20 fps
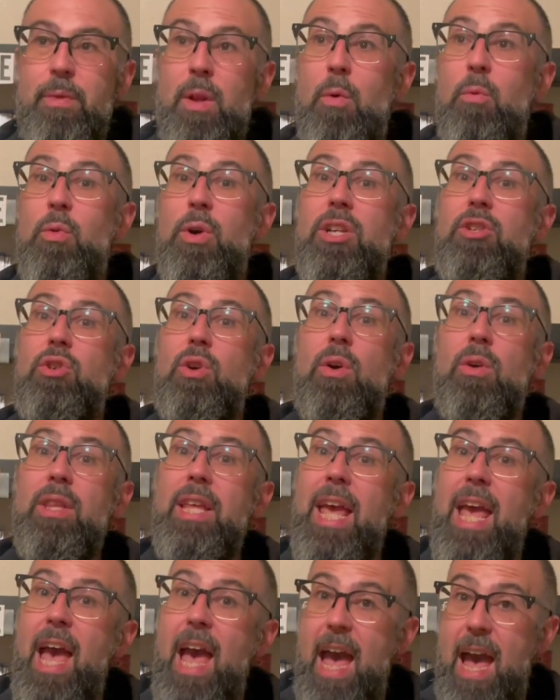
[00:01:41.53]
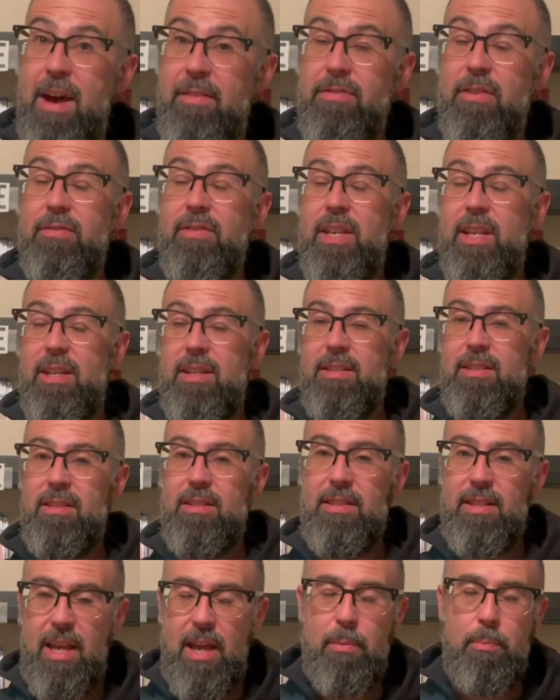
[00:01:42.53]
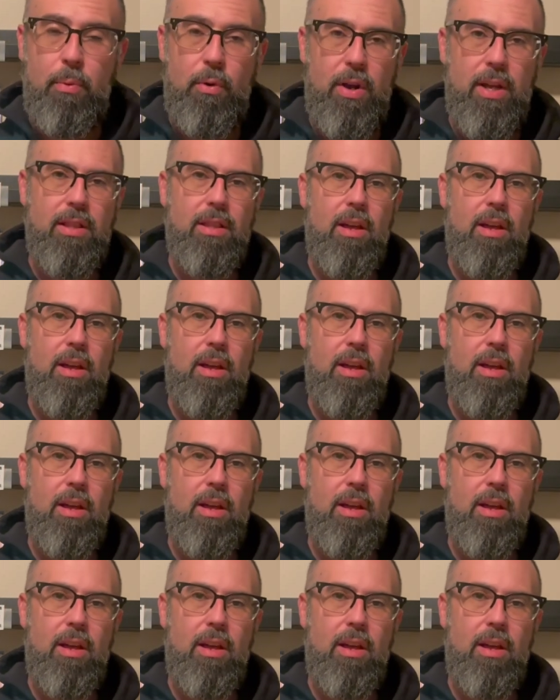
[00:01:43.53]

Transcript: which only half of it is in Sandpoint,